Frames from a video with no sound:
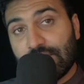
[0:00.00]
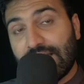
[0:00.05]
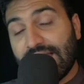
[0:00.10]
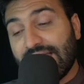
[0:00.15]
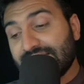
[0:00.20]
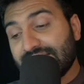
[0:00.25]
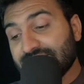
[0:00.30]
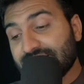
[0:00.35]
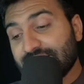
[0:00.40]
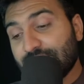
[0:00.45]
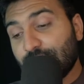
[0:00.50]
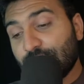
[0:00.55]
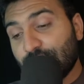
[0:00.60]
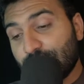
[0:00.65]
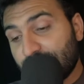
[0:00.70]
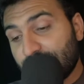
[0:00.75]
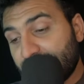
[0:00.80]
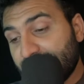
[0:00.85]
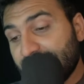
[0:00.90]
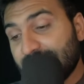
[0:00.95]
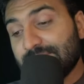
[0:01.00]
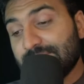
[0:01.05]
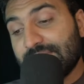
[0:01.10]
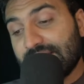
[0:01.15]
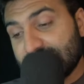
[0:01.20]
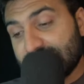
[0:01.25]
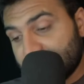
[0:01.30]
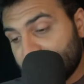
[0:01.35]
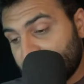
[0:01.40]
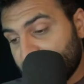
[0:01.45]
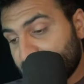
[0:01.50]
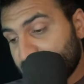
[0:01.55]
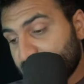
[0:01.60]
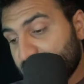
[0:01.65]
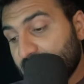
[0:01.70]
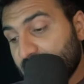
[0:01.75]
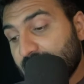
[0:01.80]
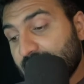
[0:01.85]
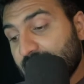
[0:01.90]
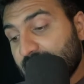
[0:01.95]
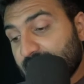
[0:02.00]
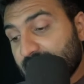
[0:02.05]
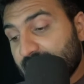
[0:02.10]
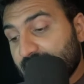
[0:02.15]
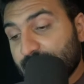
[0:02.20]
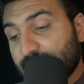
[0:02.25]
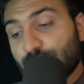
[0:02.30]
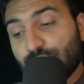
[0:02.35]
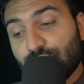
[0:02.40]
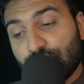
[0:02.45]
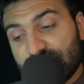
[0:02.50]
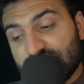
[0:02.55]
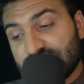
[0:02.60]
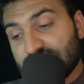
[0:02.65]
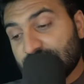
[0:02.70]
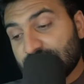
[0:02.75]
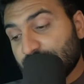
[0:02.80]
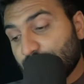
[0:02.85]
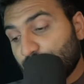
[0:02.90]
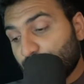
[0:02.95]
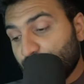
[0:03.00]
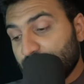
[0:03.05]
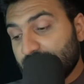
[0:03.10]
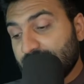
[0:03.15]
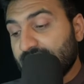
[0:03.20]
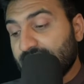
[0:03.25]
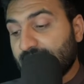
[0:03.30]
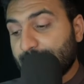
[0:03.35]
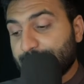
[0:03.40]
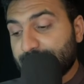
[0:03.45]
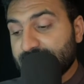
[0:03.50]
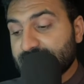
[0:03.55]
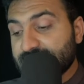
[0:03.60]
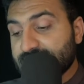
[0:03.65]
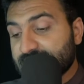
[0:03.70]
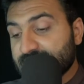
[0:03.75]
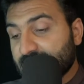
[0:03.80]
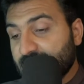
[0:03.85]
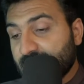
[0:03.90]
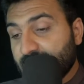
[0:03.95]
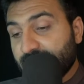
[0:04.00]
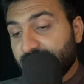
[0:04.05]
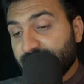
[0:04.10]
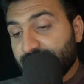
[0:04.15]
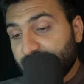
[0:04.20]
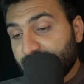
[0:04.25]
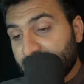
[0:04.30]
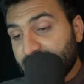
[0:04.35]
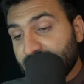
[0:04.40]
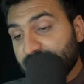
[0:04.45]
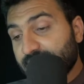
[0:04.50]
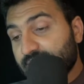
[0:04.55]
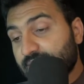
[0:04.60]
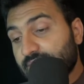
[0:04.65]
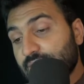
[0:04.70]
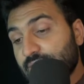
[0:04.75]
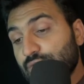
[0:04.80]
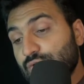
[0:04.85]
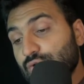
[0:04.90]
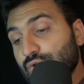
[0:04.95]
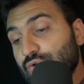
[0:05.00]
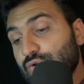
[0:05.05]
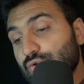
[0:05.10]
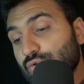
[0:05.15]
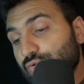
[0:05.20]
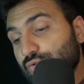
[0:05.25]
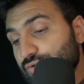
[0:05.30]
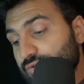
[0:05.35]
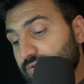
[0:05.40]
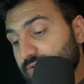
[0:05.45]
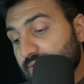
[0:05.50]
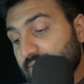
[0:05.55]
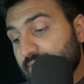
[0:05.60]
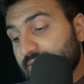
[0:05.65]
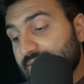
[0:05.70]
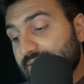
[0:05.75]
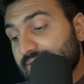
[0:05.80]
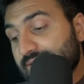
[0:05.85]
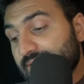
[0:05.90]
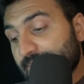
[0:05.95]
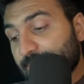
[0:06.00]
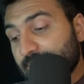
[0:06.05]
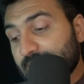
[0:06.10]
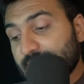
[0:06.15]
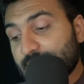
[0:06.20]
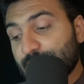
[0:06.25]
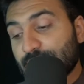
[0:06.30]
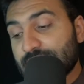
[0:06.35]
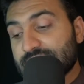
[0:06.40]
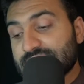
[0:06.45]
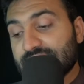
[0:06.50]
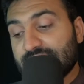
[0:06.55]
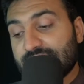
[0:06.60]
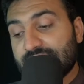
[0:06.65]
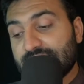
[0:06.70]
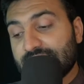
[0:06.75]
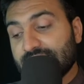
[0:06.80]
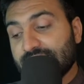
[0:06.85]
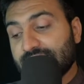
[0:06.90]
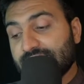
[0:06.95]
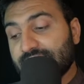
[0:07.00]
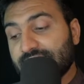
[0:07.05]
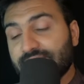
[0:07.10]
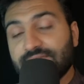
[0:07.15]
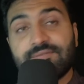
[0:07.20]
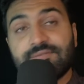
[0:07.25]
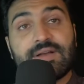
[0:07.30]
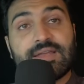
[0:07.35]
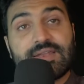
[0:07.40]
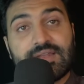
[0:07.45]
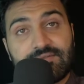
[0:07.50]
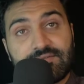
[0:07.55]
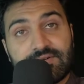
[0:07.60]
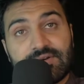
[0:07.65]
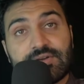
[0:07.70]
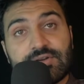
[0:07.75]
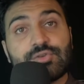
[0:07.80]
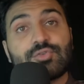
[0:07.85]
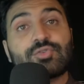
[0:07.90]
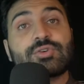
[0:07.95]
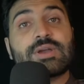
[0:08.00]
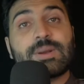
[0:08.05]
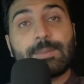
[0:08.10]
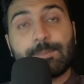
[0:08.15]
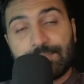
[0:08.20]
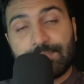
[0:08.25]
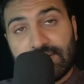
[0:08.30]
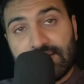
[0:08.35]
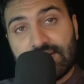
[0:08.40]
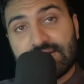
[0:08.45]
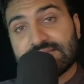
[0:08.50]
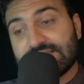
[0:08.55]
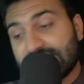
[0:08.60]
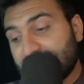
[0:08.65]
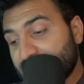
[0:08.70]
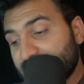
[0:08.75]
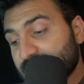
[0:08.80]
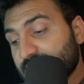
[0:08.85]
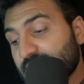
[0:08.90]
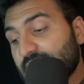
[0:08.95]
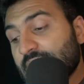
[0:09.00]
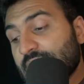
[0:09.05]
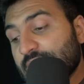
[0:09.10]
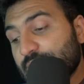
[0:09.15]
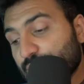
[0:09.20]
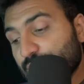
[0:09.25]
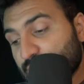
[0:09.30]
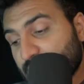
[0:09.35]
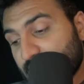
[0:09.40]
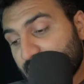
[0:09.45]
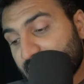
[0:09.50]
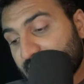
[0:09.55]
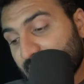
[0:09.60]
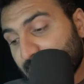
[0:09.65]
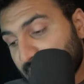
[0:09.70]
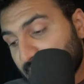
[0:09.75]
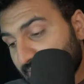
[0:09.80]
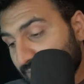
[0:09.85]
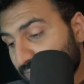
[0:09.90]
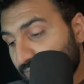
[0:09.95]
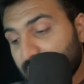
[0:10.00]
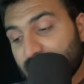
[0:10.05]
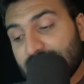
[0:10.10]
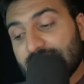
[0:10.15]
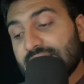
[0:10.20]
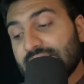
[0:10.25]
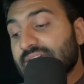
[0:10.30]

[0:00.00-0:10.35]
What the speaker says: as I already mentioned, like coercion only happens whenever you use double equal sign. Whenever you compare things using double equal,